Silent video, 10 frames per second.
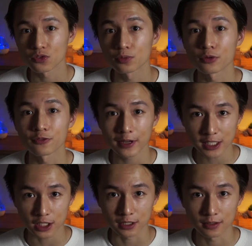of the
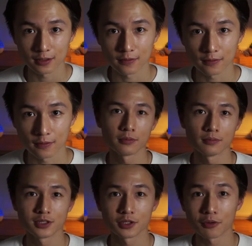profession.
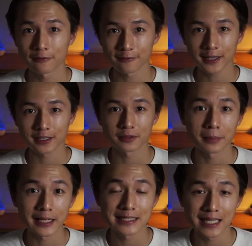So I think the
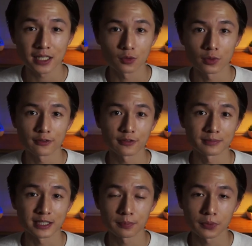main takeaway from
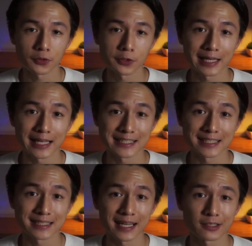this point is
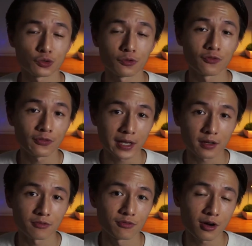that to think
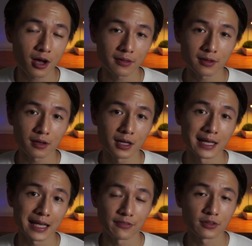rather
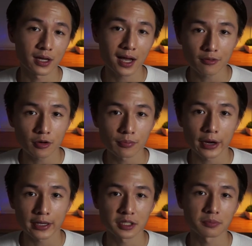if the
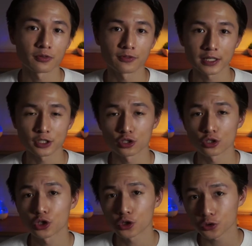chiropractic profession
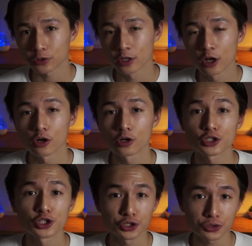could or
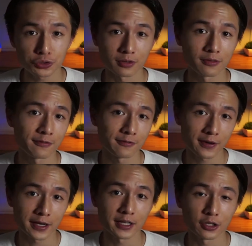should
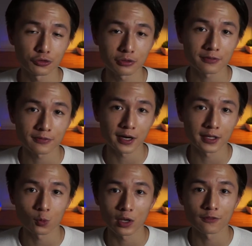find a unified
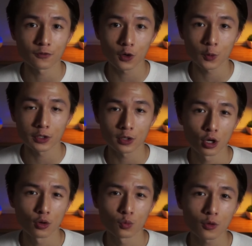way forward,
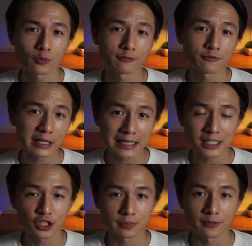what we really
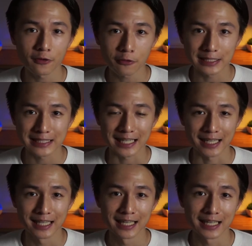should be focusing
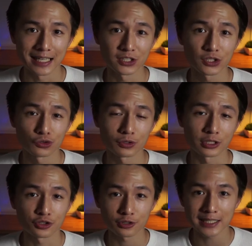is to
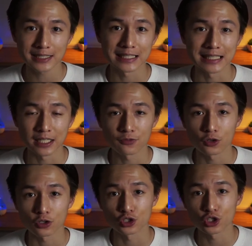address the need for
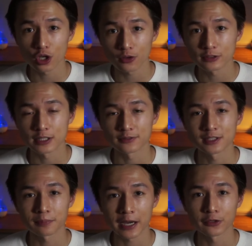conservative
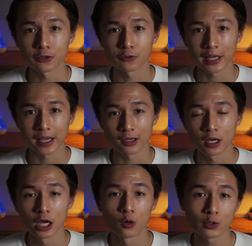spinal care,
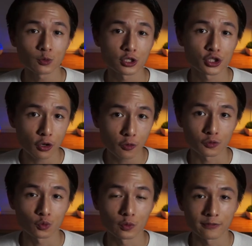which was shown
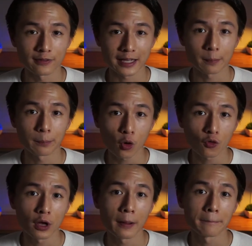to reflect
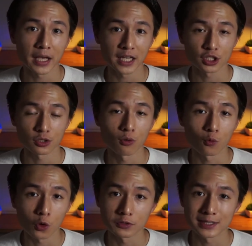both patient
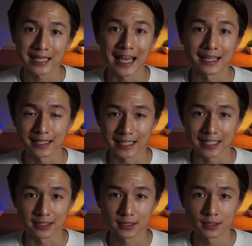wants and
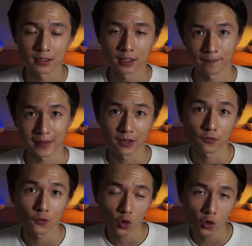needs. And
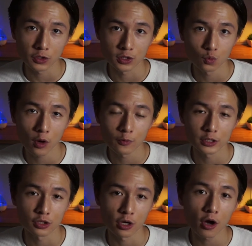of course, what we
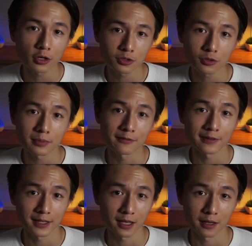should also be
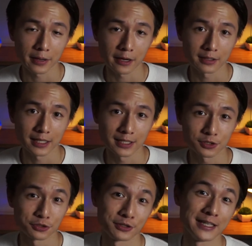thinking about is
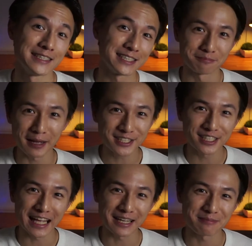to smash the
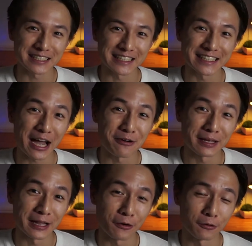like button down
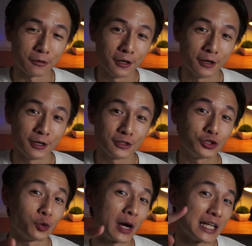below
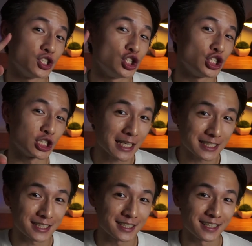to
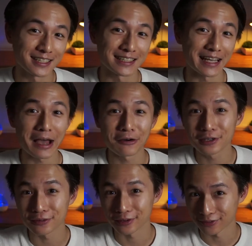adjust the
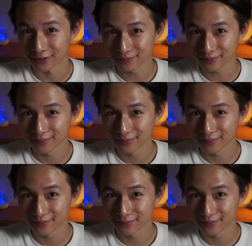algorithm